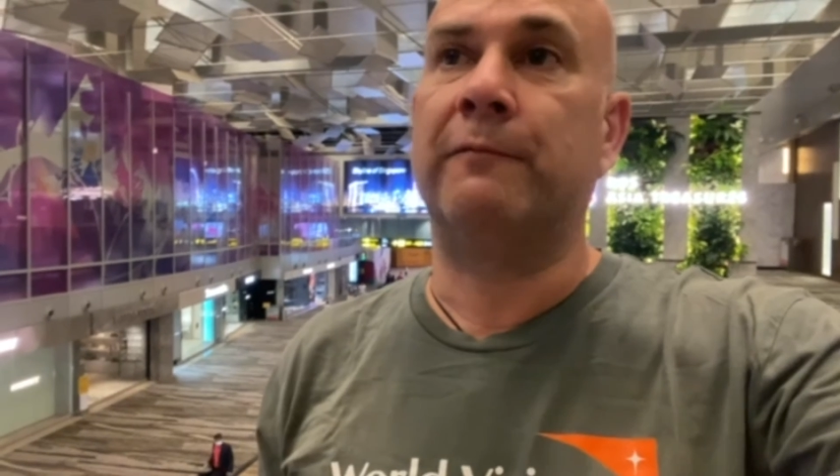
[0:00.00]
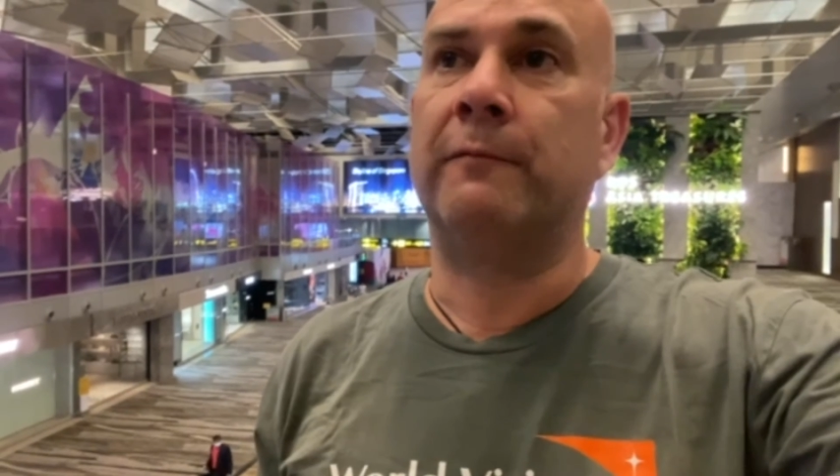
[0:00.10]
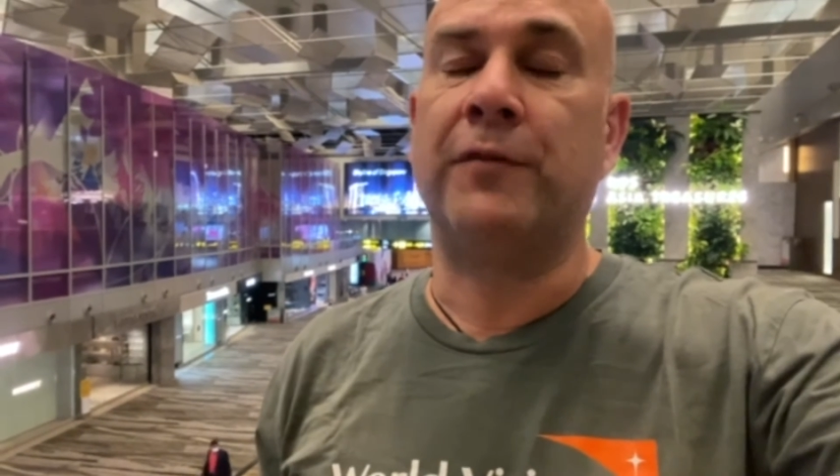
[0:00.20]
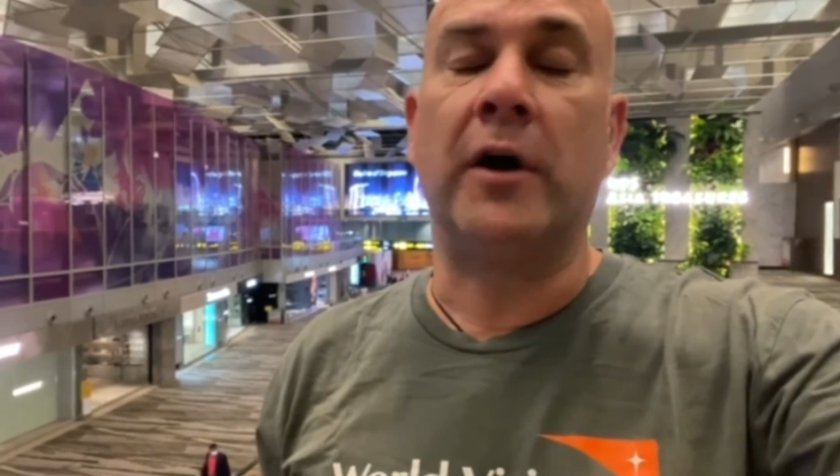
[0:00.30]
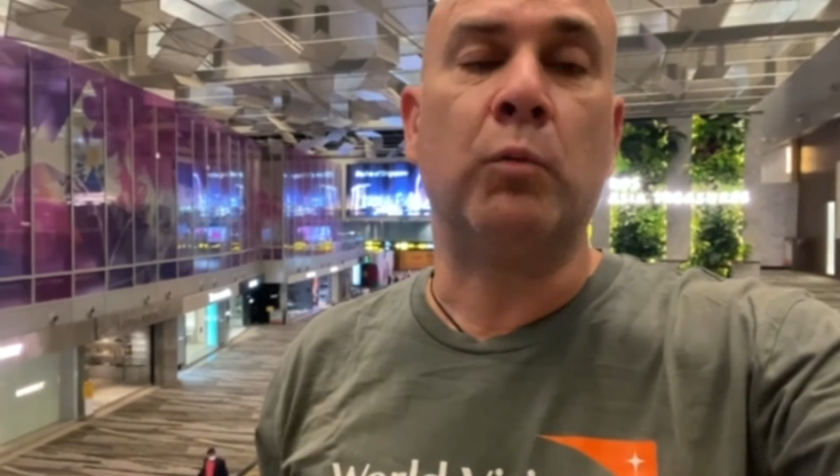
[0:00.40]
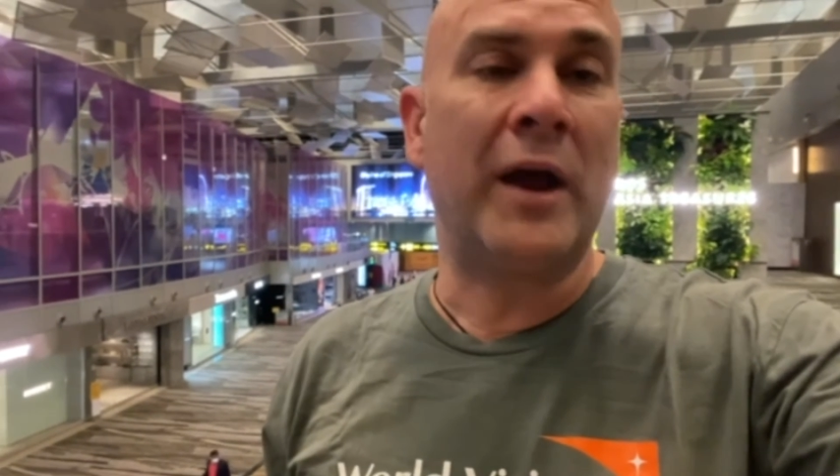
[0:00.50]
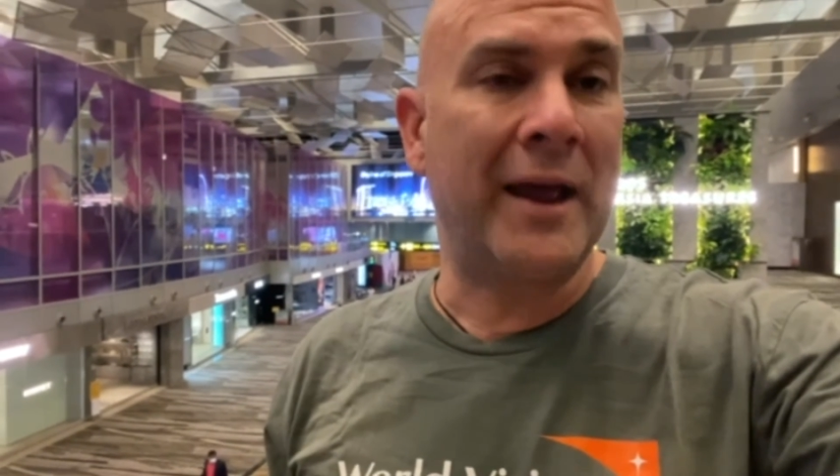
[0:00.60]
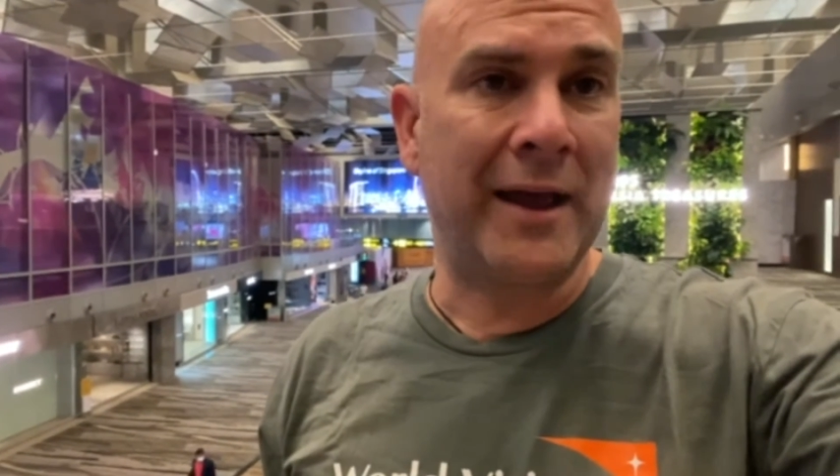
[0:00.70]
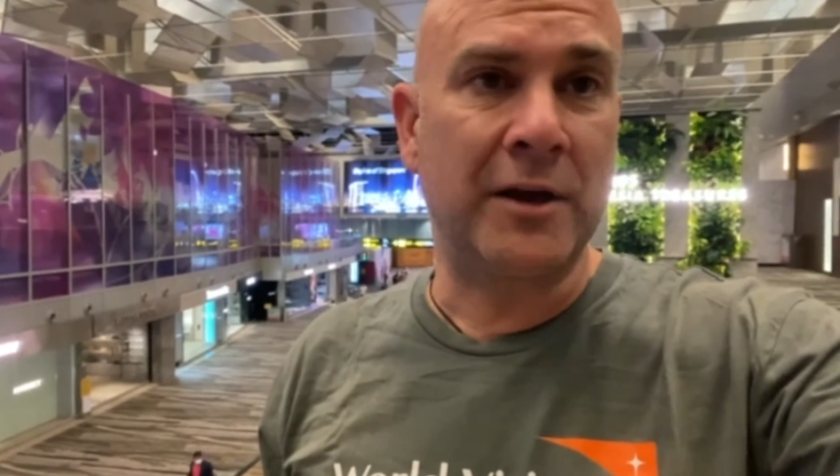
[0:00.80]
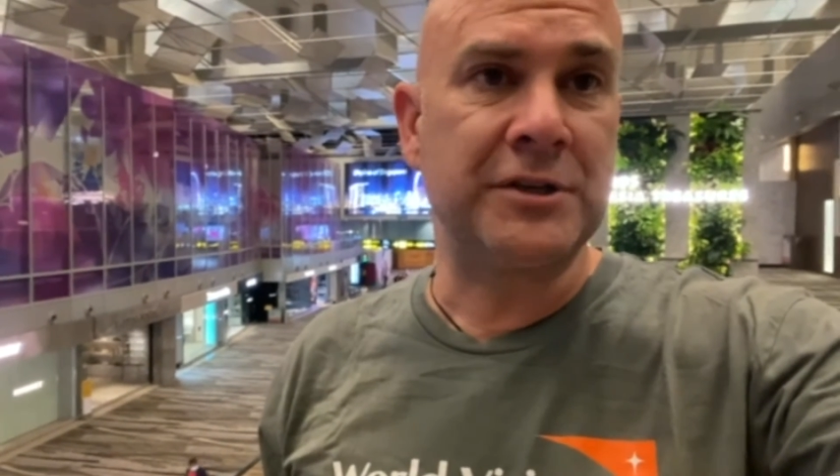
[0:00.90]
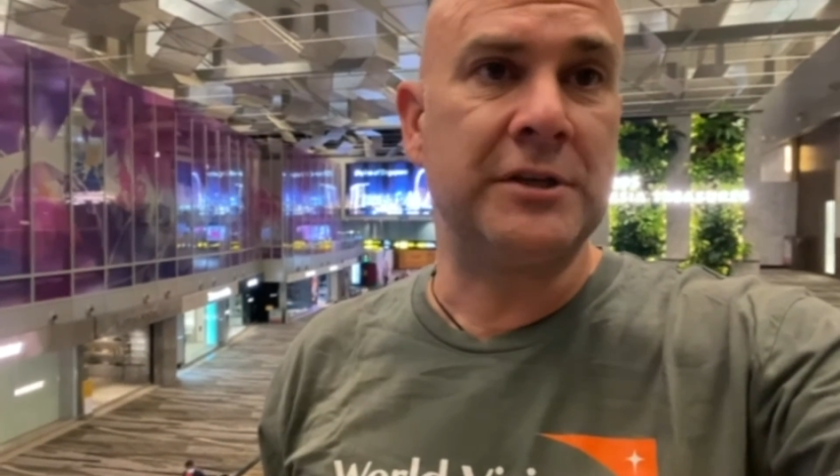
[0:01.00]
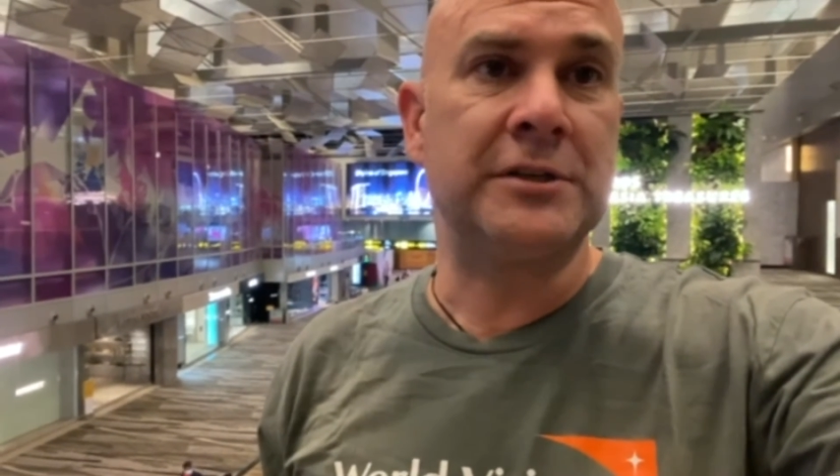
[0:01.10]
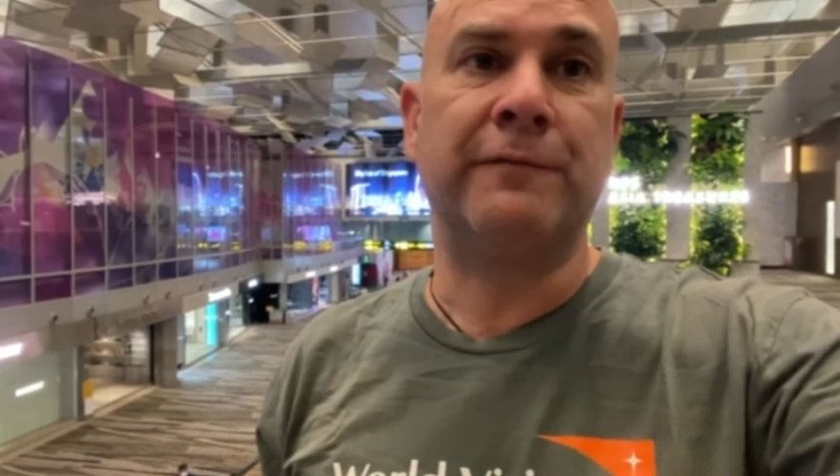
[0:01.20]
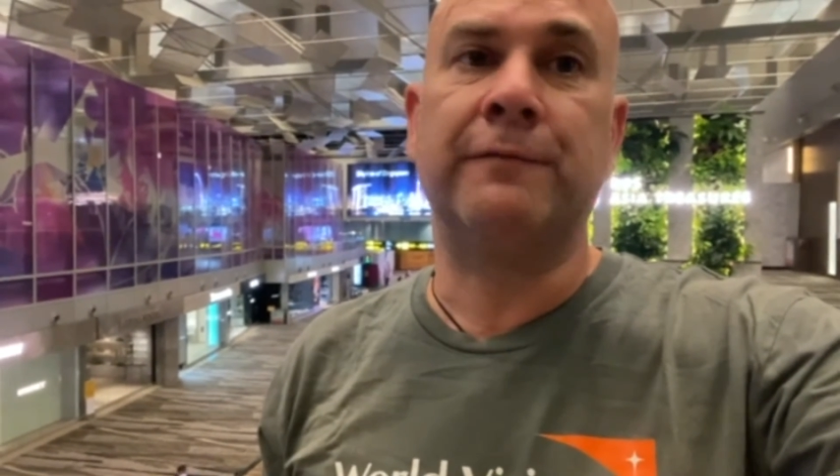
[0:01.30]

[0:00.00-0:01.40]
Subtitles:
find warehouses,